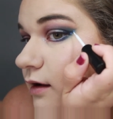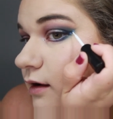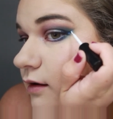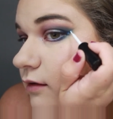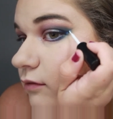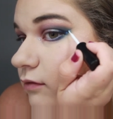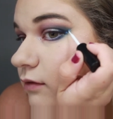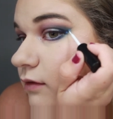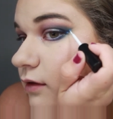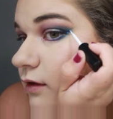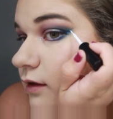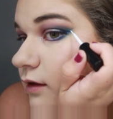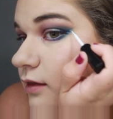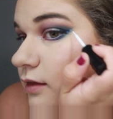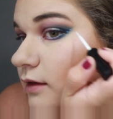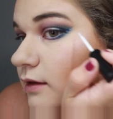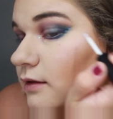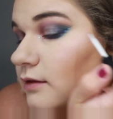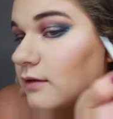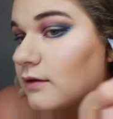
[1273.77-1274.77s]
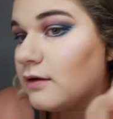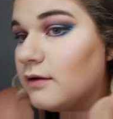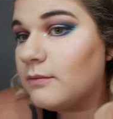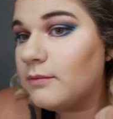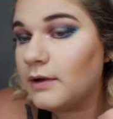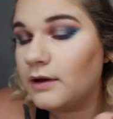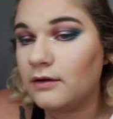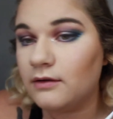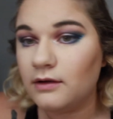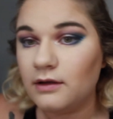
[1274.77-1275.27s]
Hopefully these are
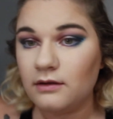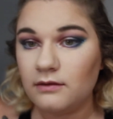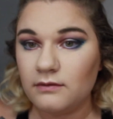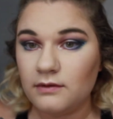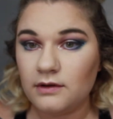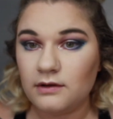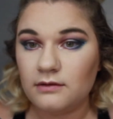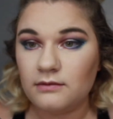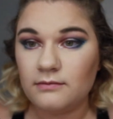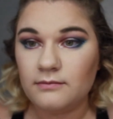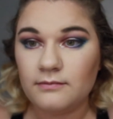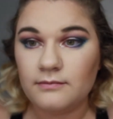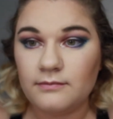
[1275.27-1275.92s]
about even.